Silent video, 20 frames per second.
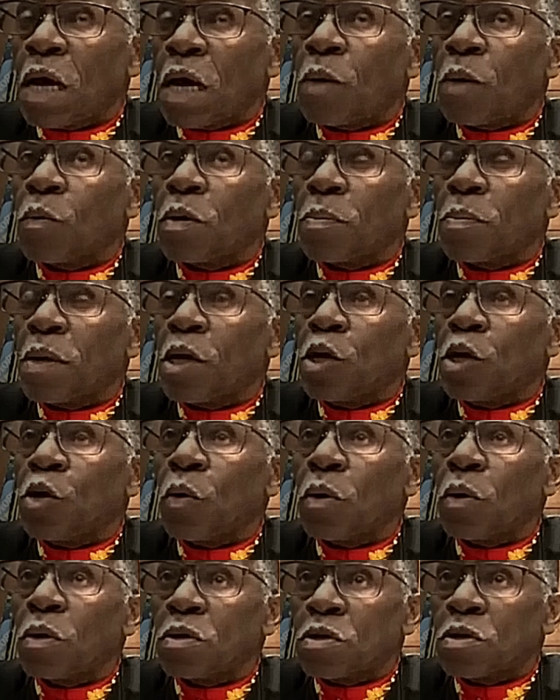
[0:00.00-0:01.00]
That would be
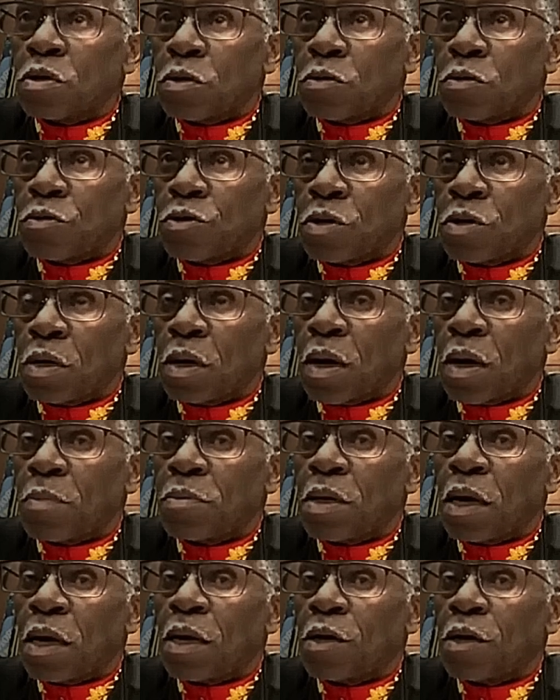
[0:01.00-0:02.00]
your assertion.
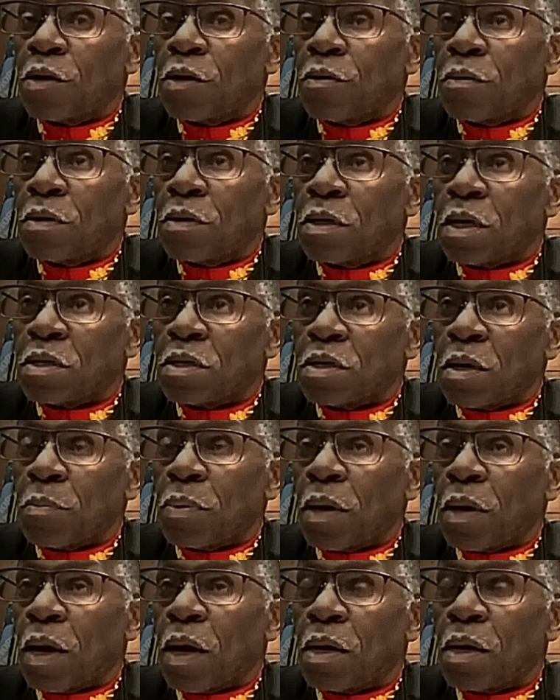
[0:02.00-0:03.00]
I'm telling you it doesn't
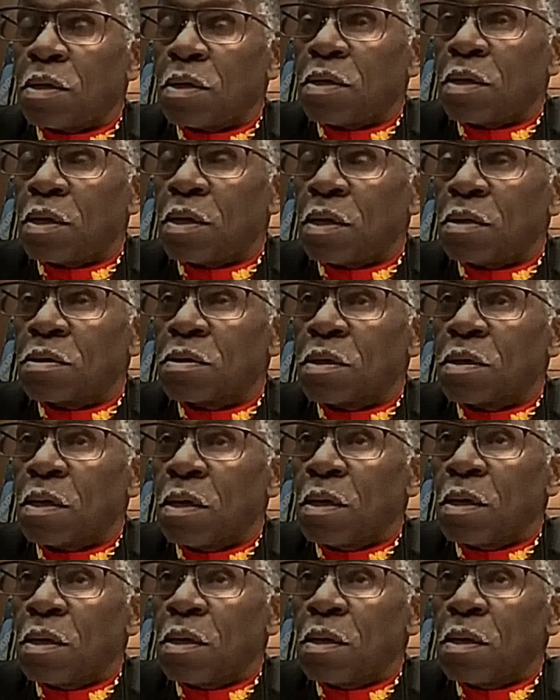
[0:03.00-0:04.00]
apply to this.